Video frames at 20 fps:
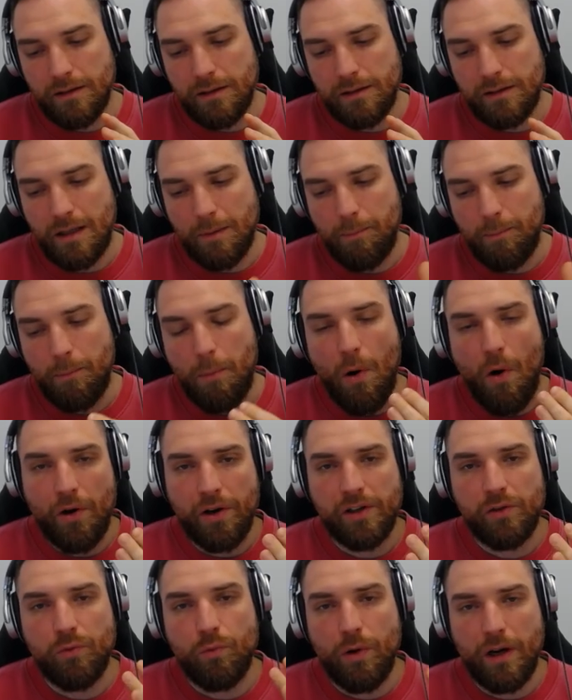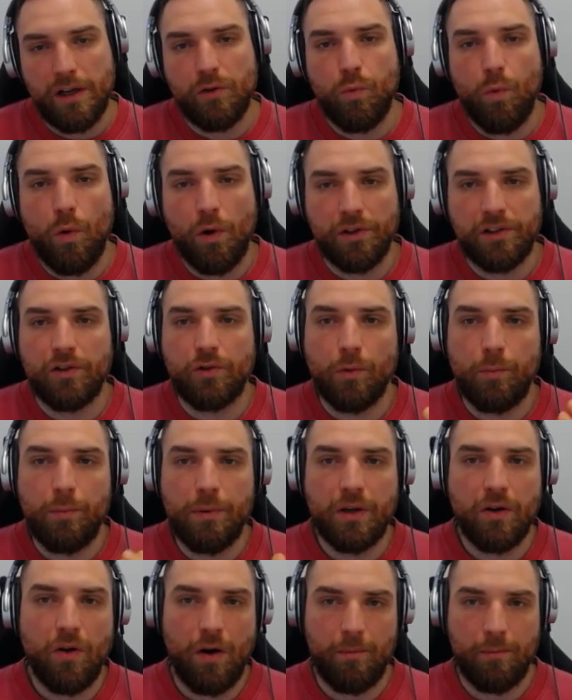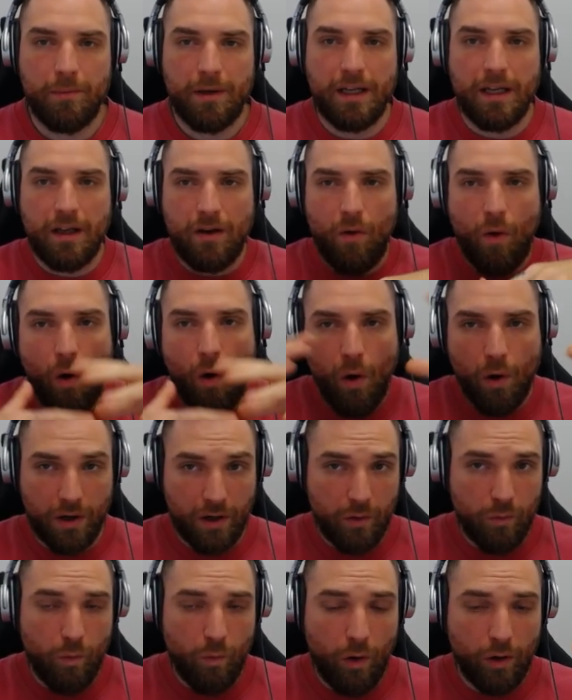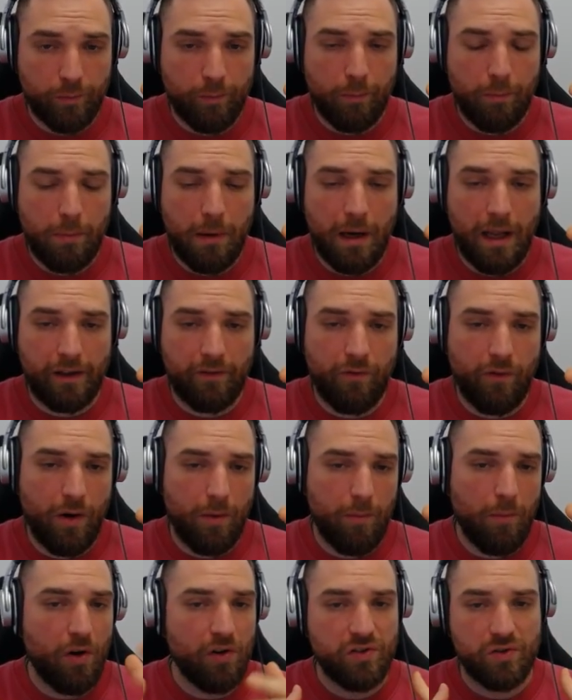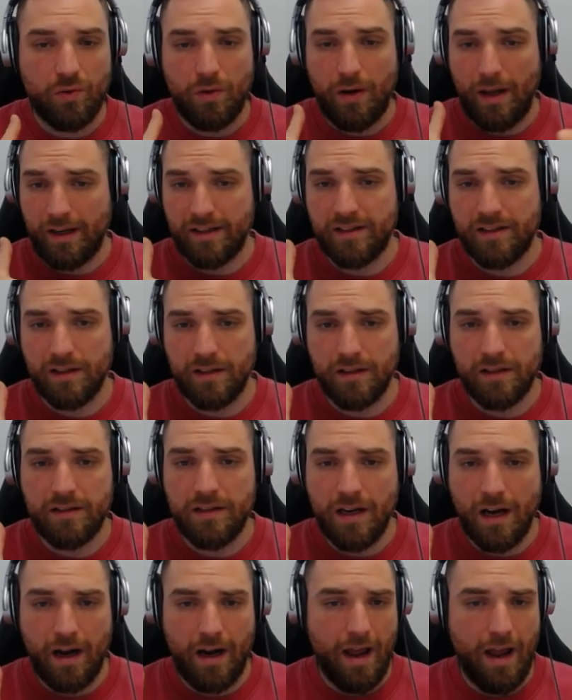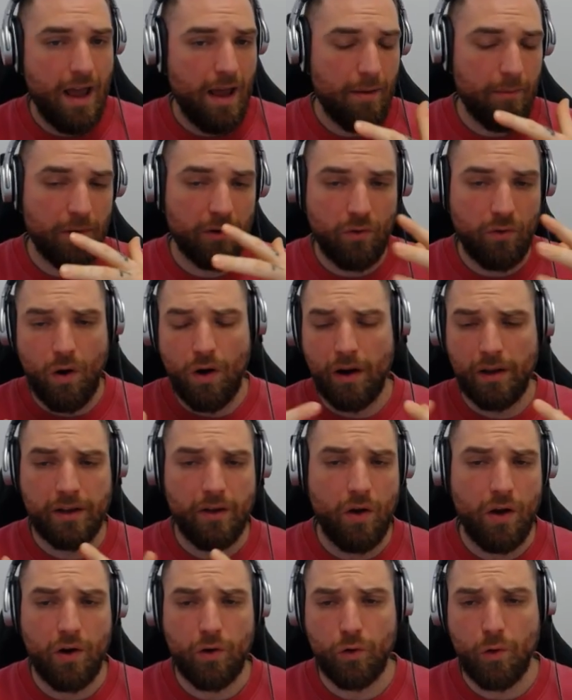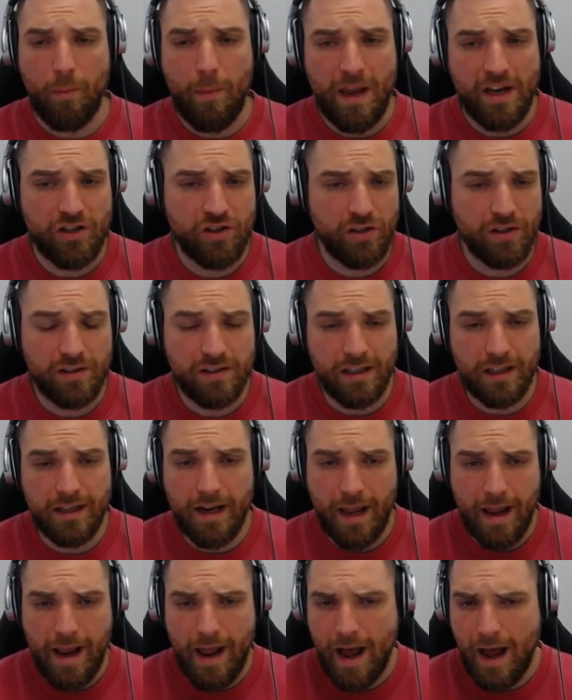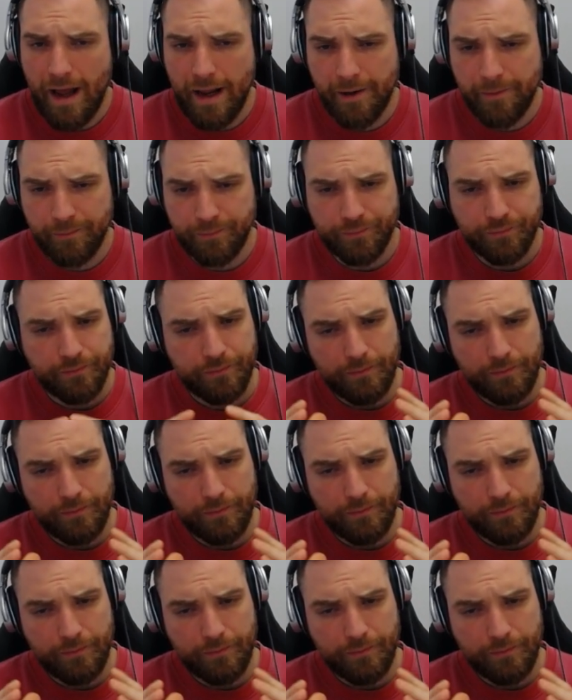the point where it wanted to become an all-in-one platform, also like CRM and all the automations and AI,